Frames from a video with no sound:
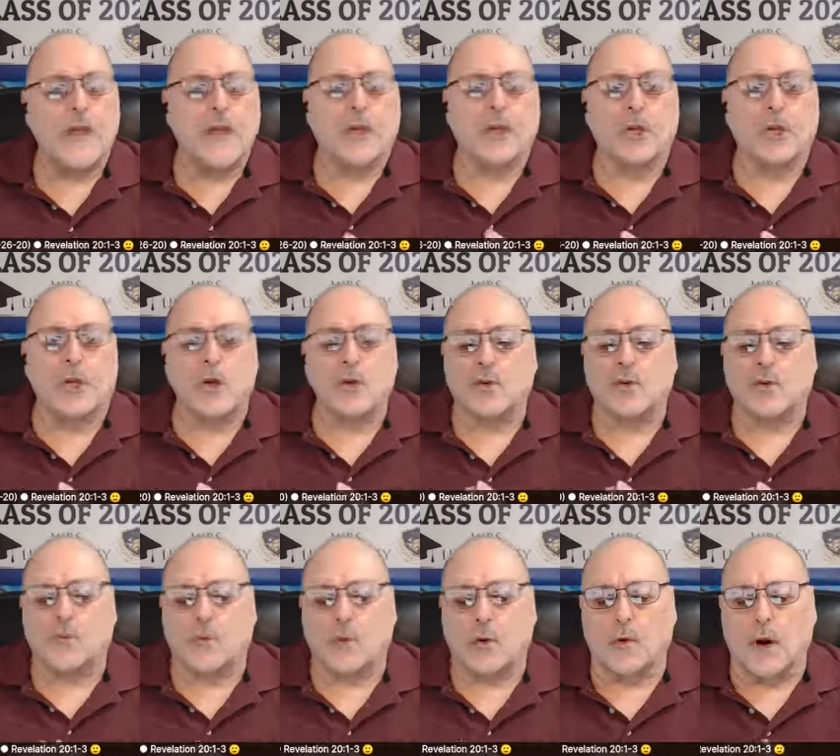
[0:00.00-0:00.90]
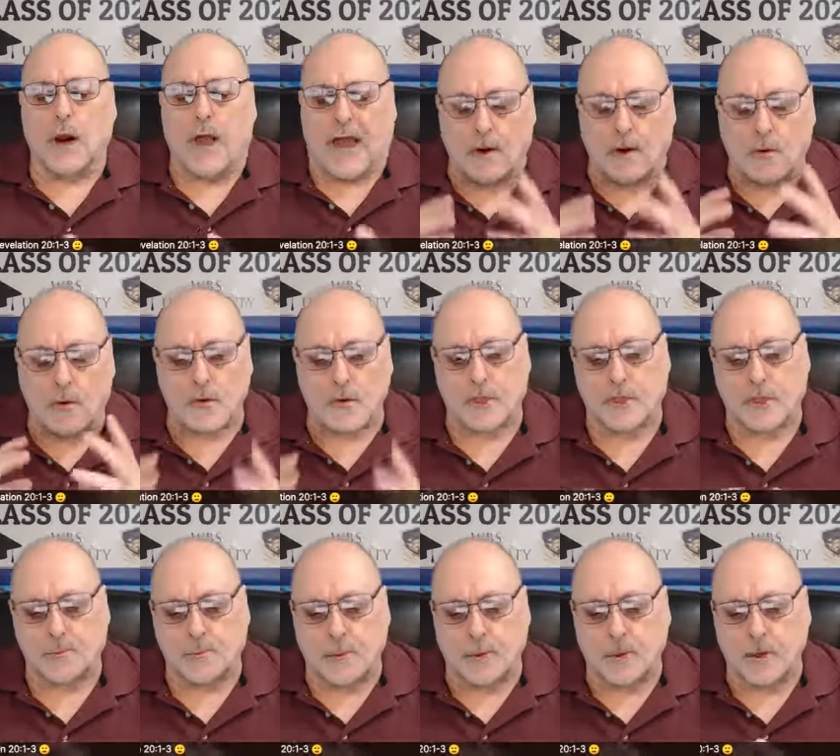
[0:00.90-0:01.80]
used for our
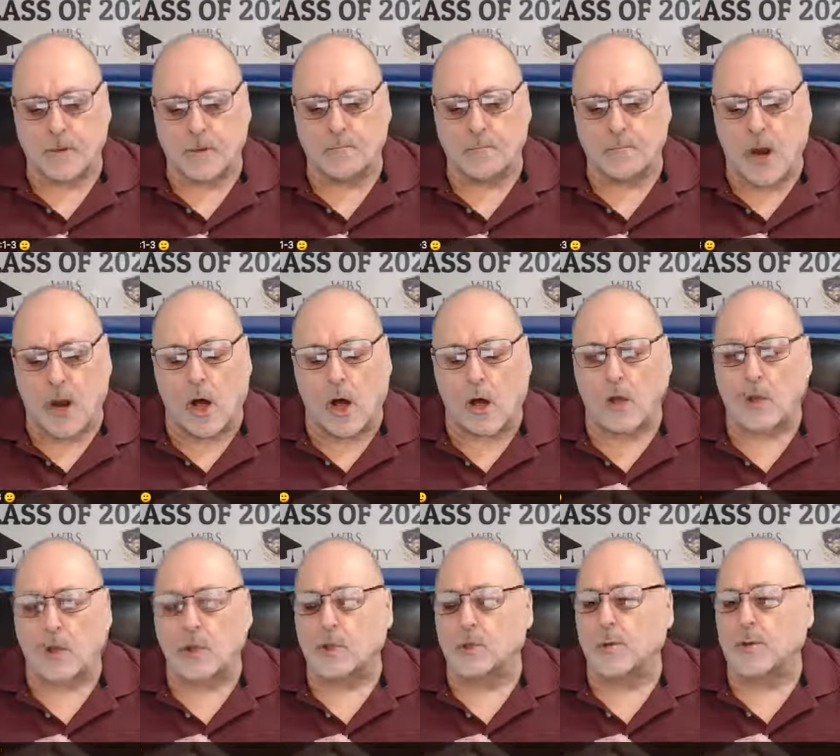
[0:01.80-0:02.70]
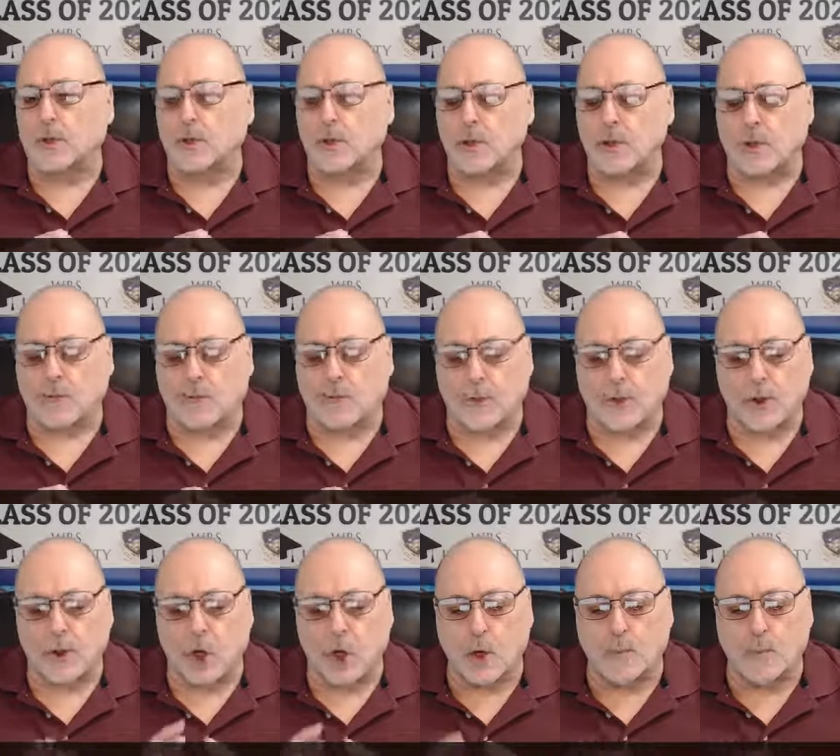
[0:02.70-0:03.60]
spirit, but also is used for
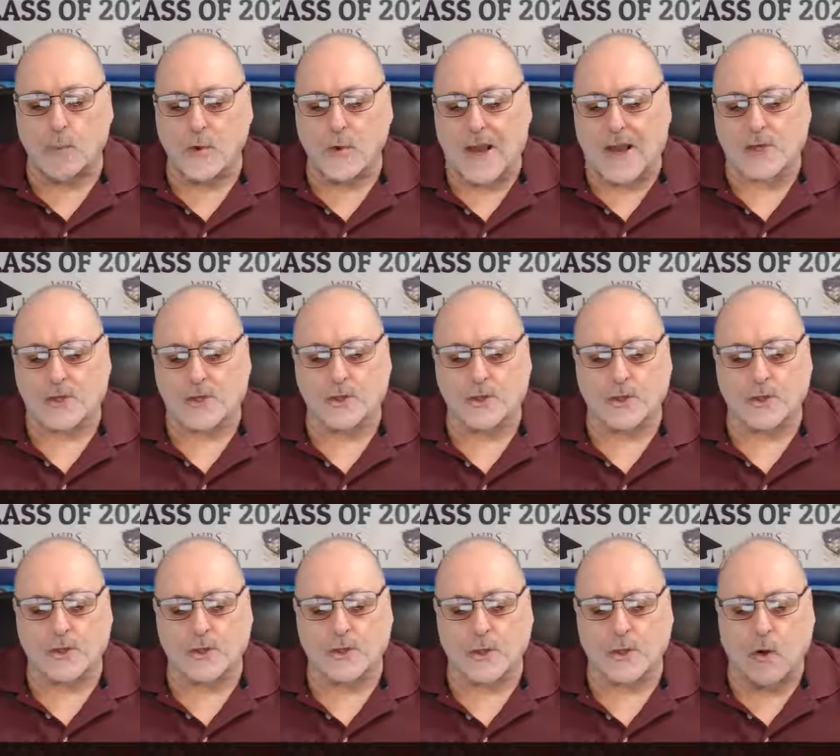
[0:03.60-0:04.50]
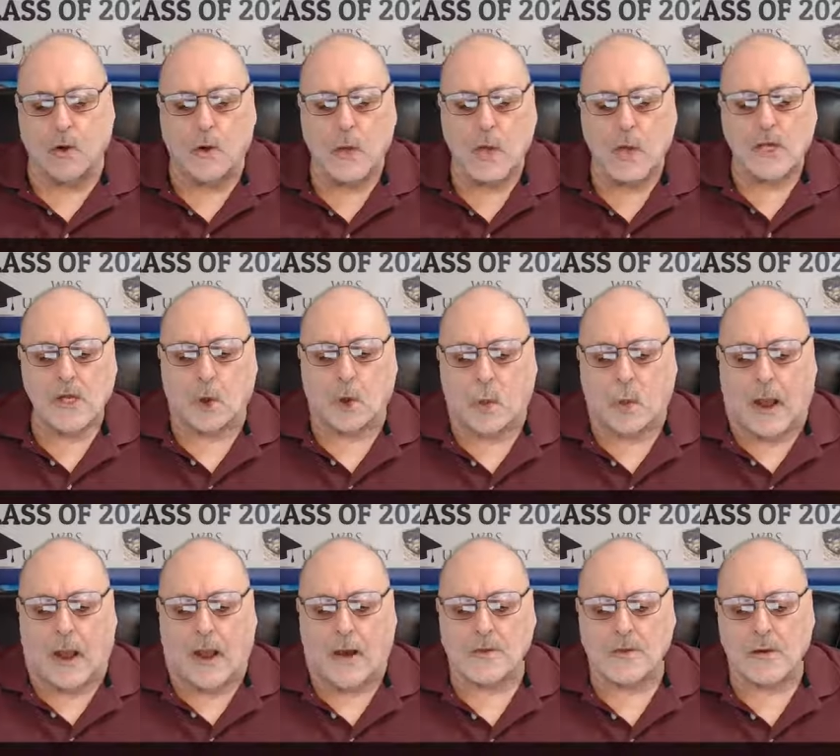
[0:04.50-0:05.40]
the human rational soul. So,
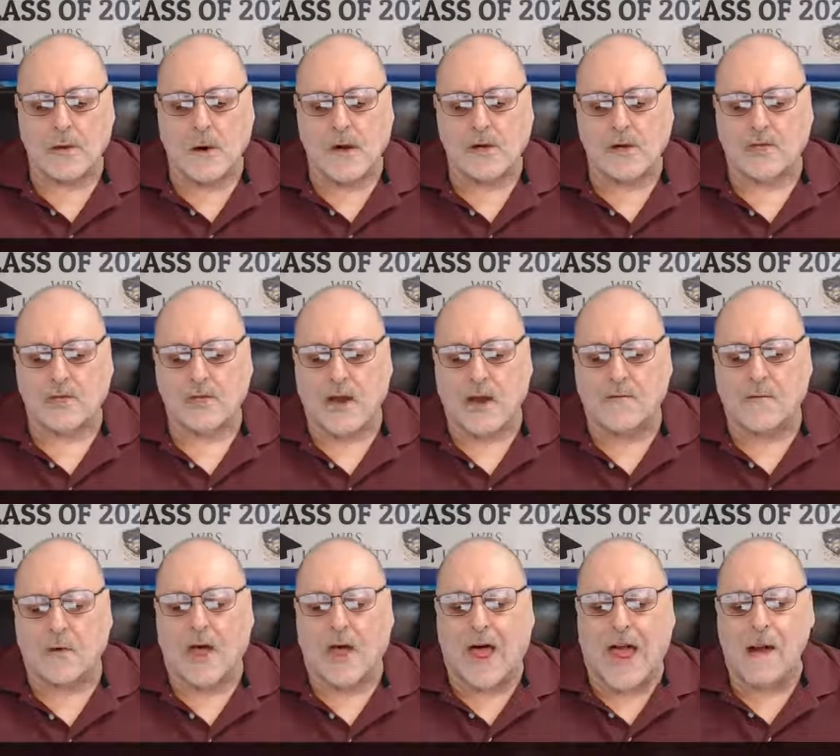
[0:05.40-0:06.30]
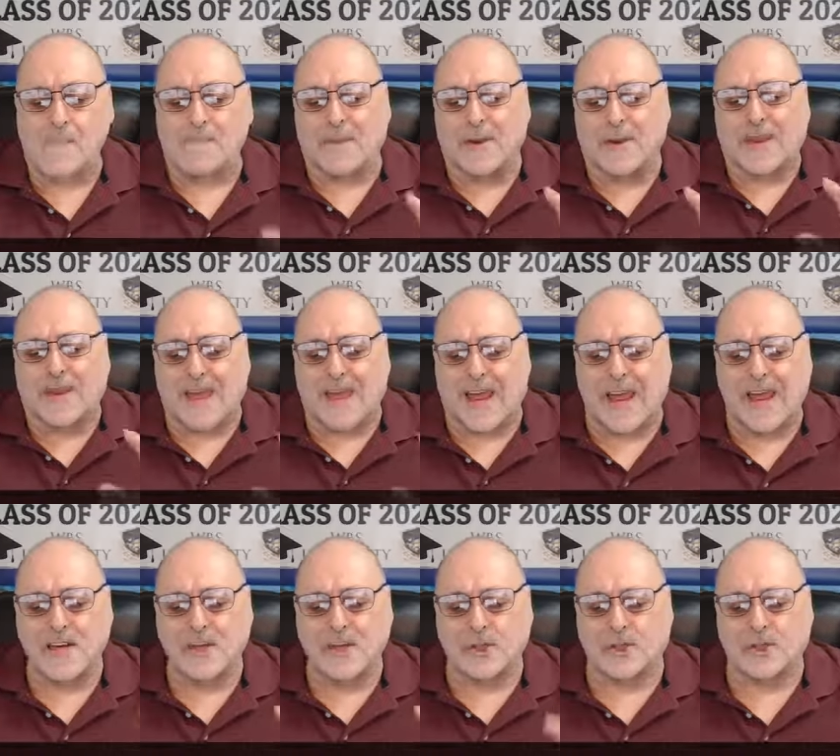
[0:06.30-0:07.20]
while there are several
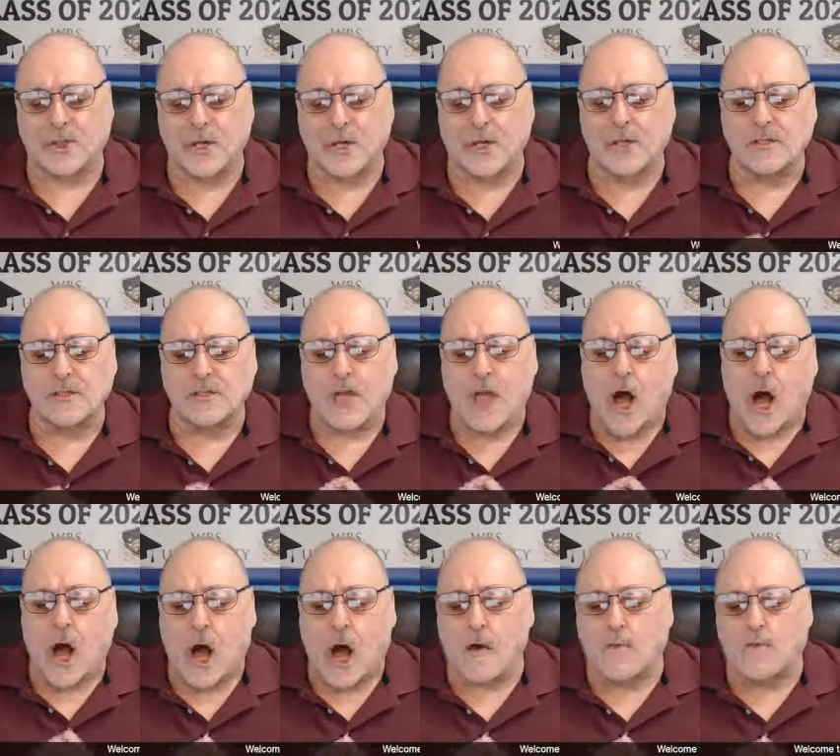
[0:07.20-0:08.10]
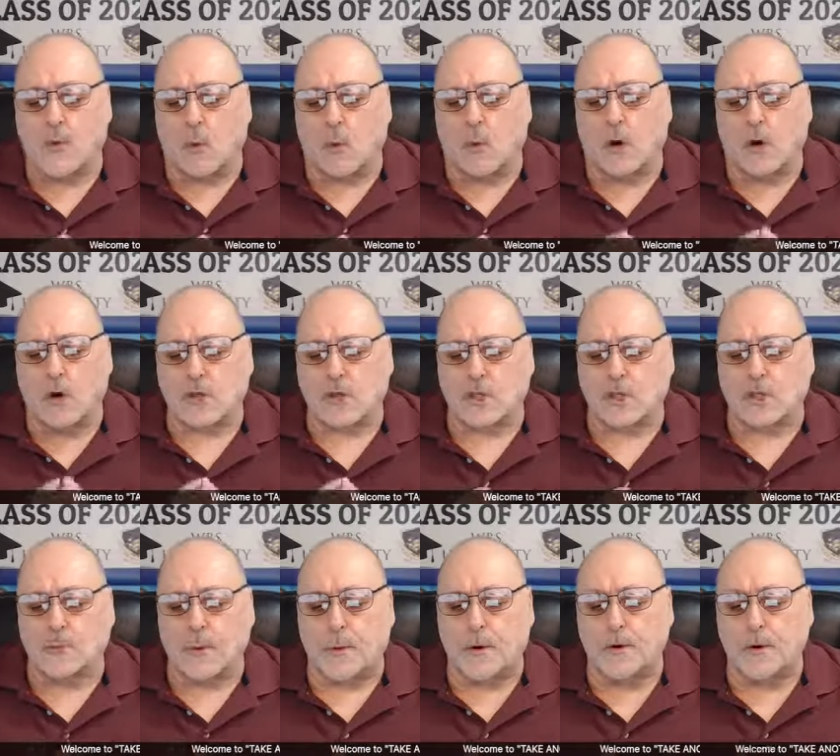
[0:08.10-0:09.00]
applications of the word
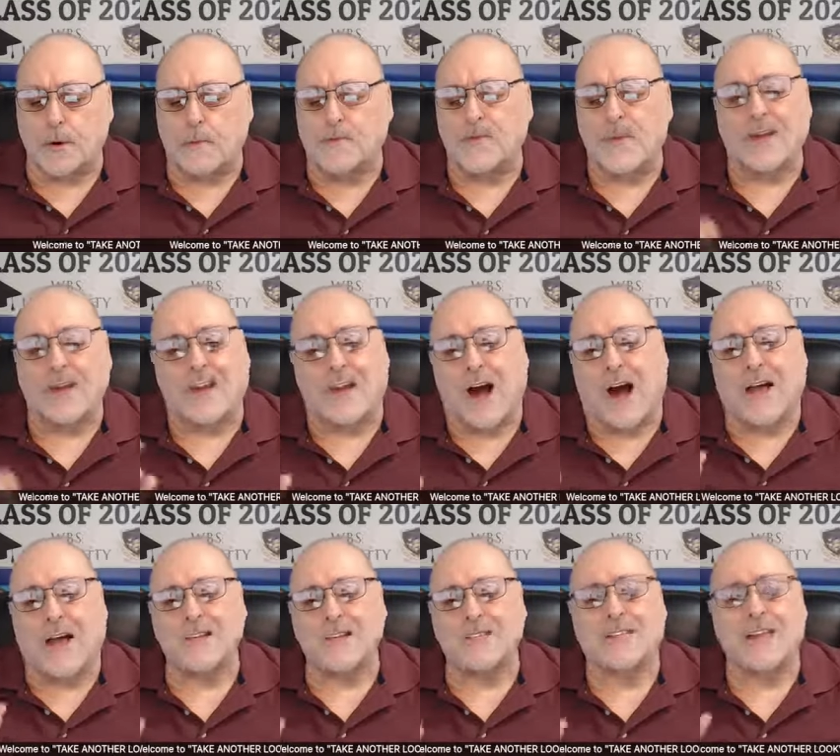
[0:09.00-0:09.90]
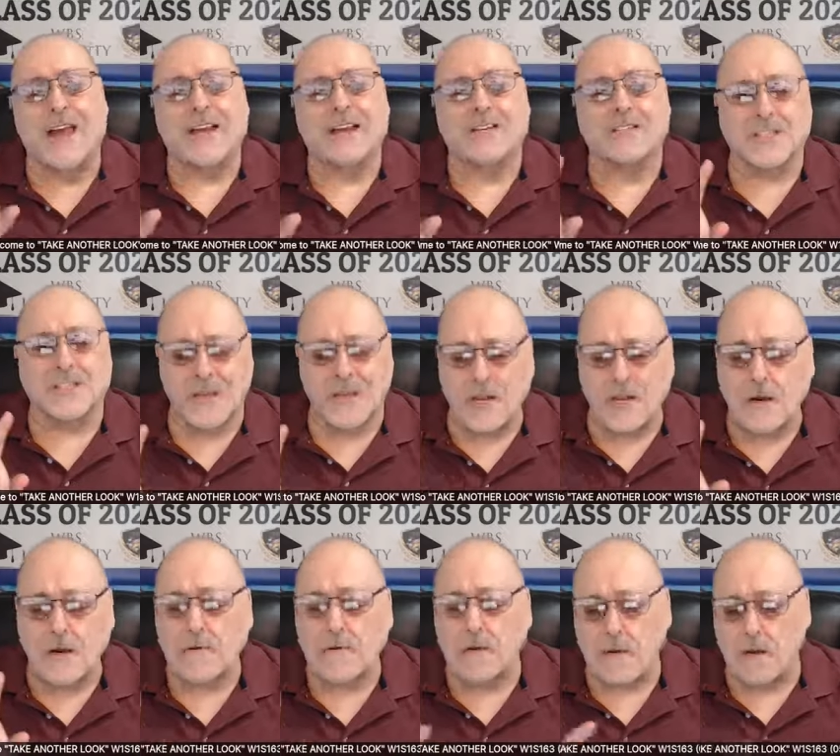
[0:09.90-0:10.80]
spirit, the context
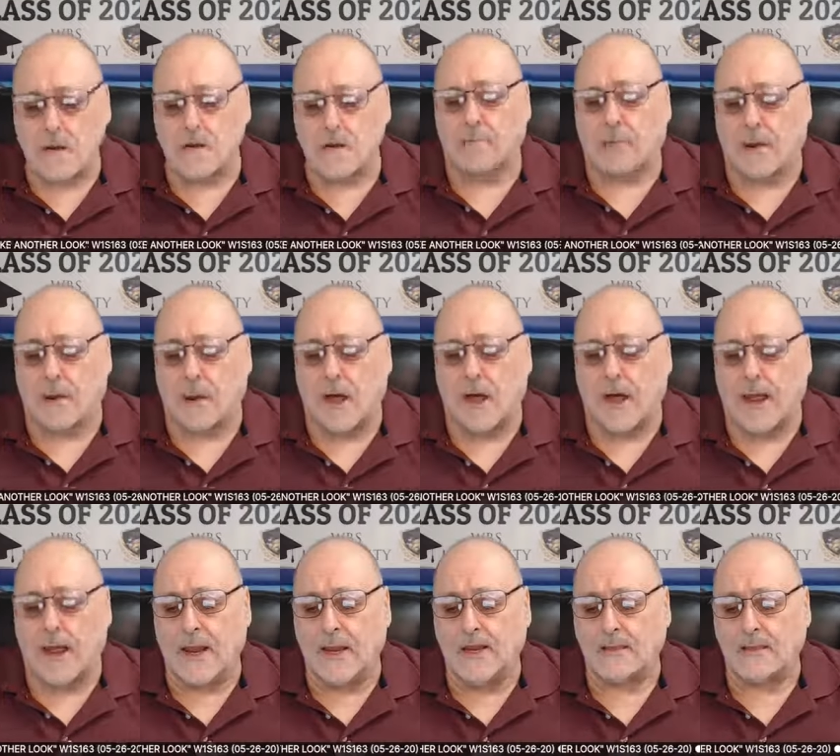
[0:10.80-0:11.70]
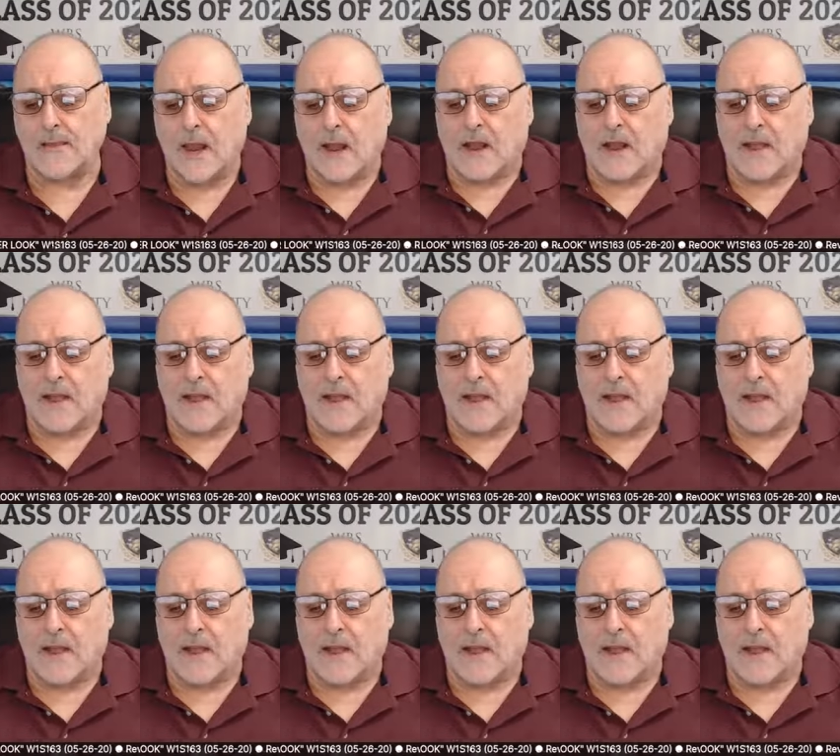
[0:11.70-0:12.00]
here implies